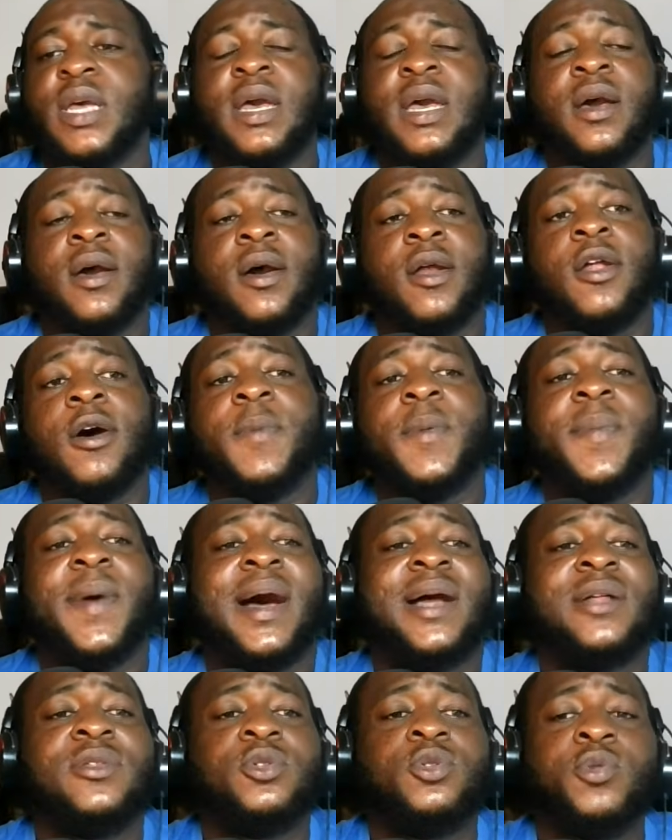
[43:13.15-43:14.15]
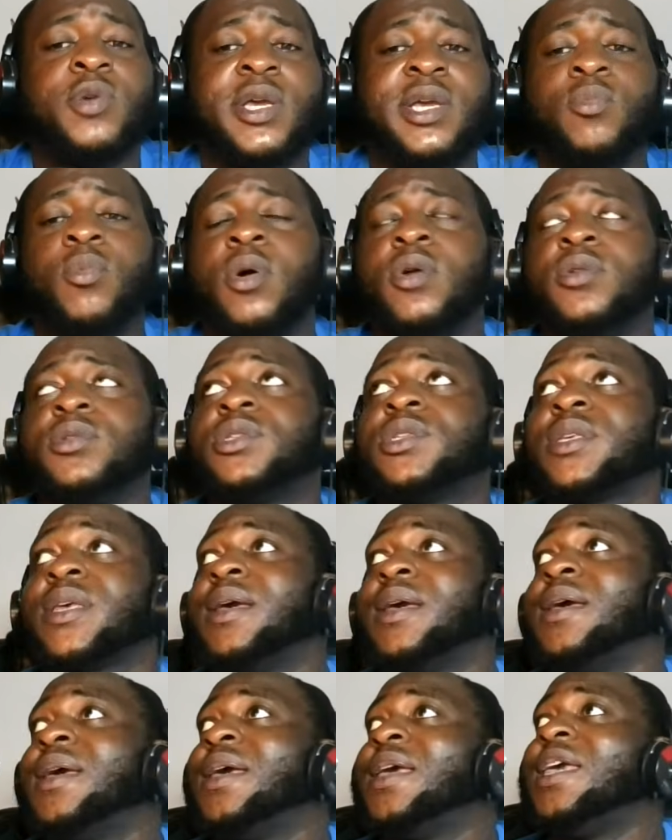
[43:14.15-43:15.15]
A lot of people are doing
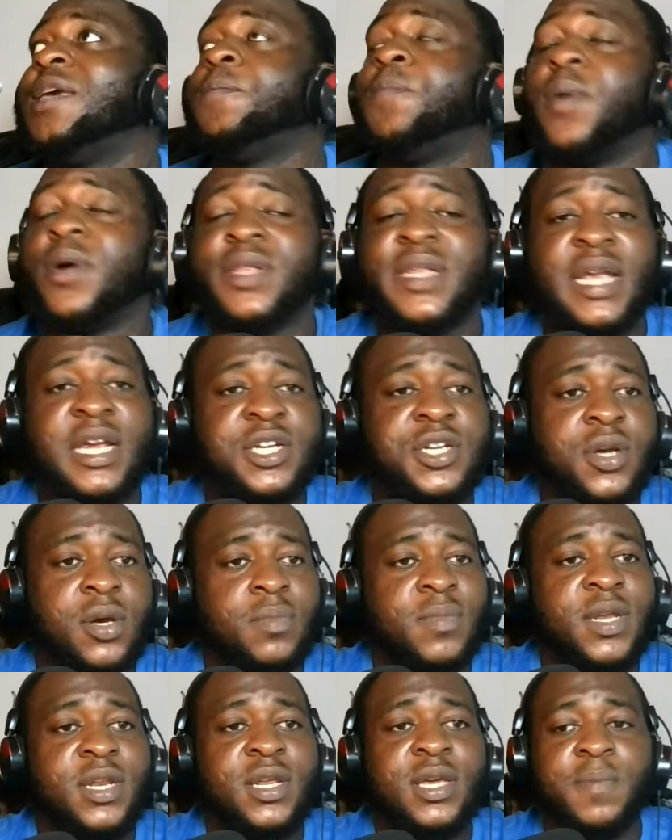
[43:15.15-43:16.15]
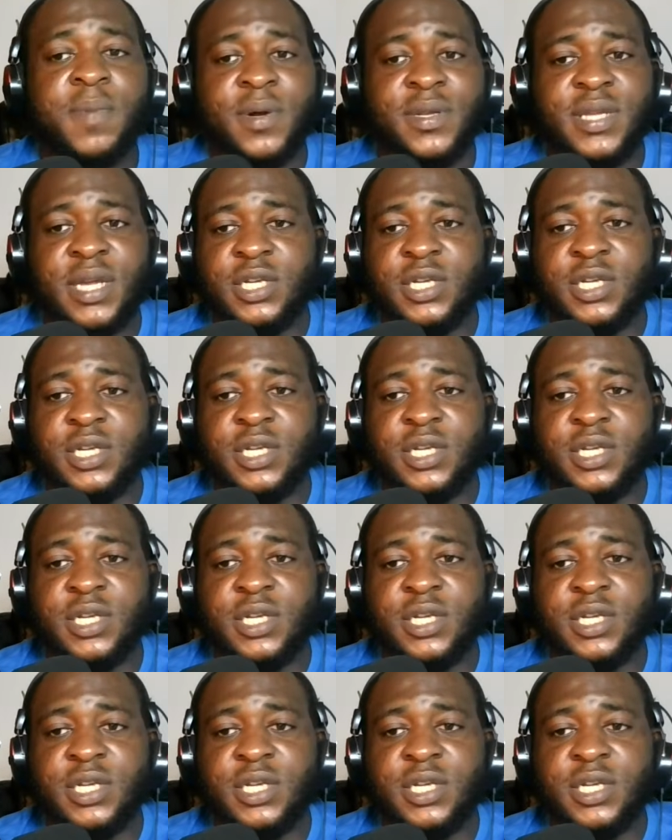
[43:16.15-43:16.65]
importation, meaning importation.